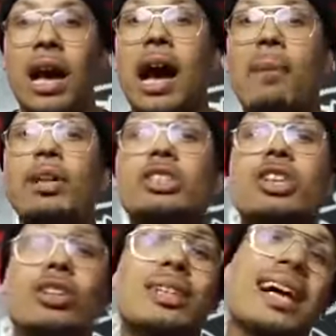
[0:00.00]
I'm gonna
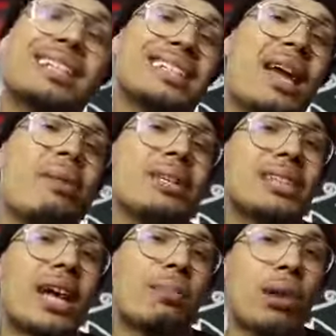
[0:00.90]
show you that same
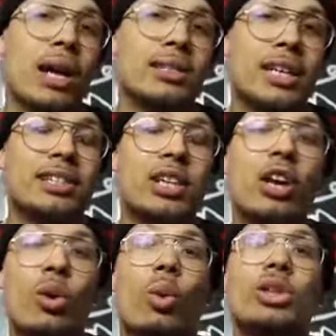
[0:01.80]
exact process
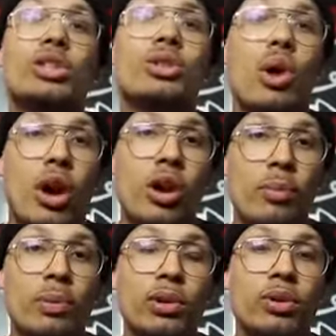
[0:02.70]
once you are
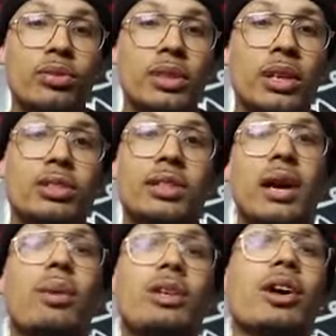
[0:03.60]
approved, so
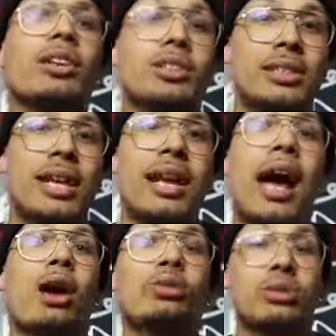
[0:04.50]
that way you understand
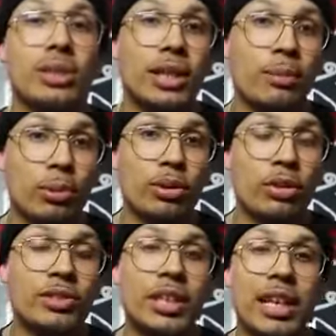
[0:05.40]
how to get
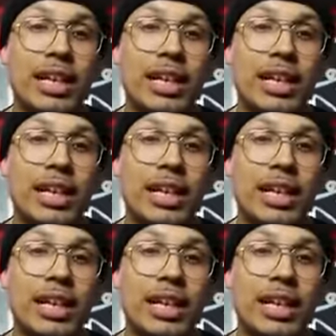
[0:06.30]
approved.